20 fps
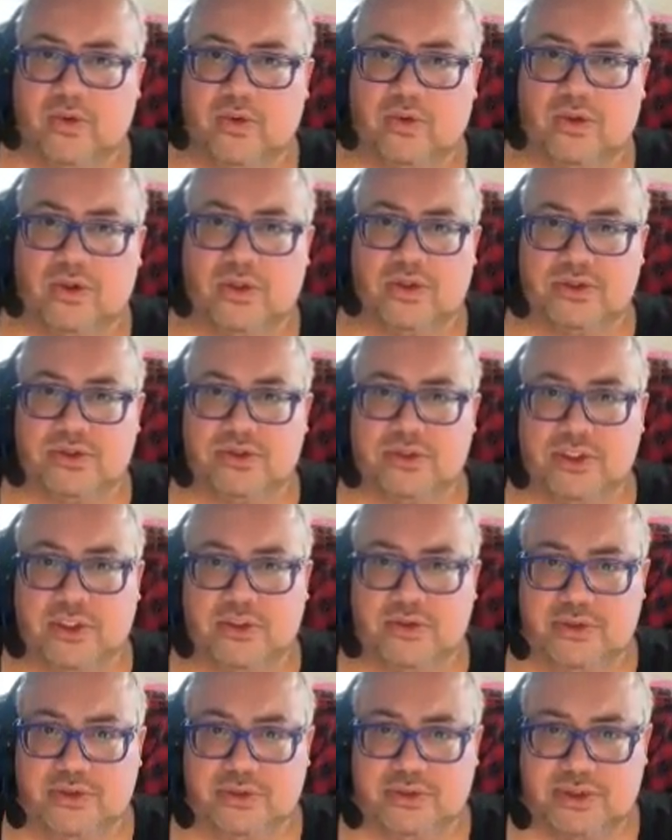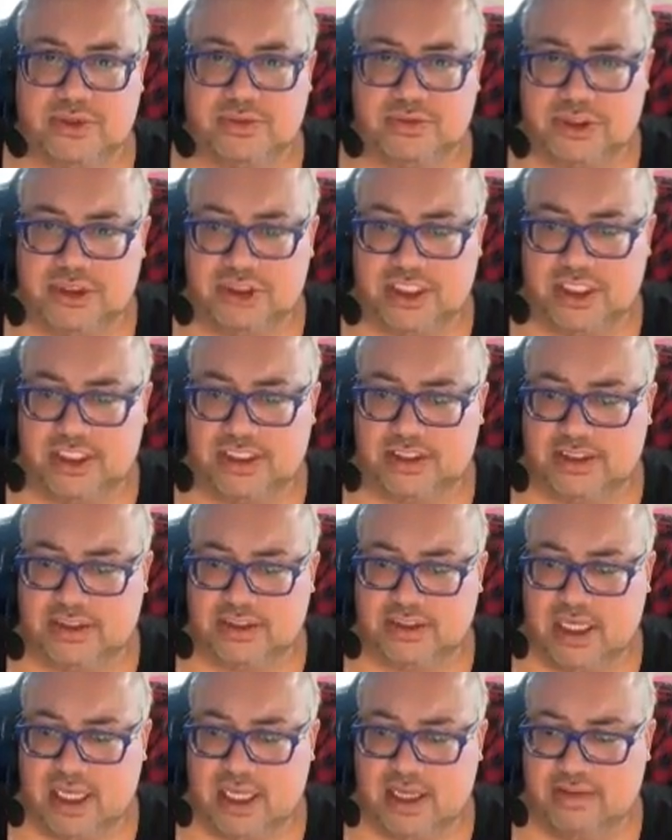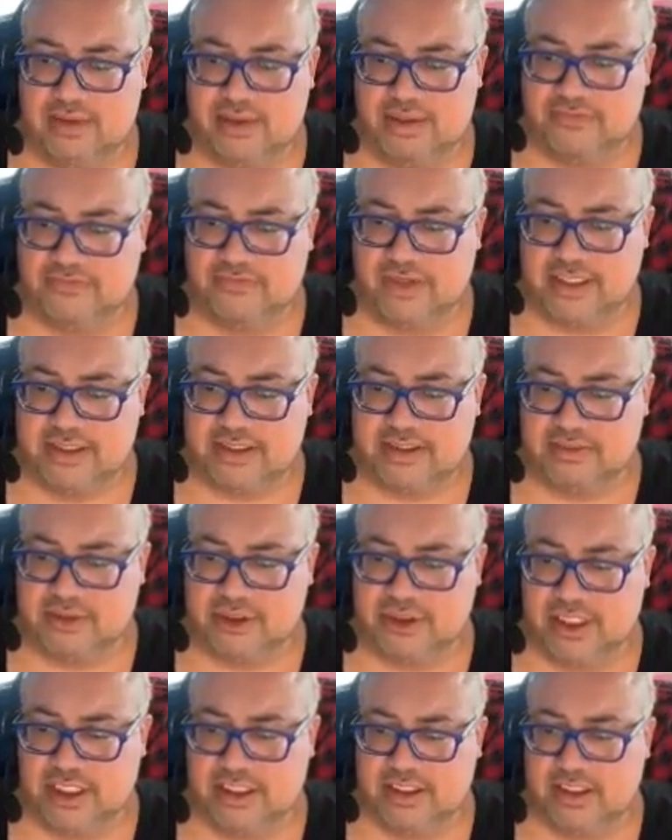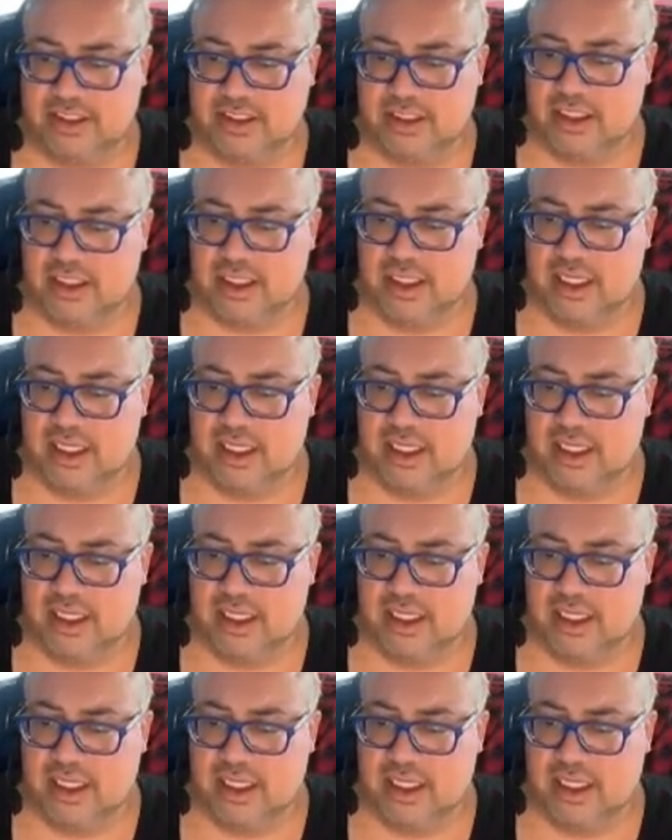or, you know, do some shit and fake some shit.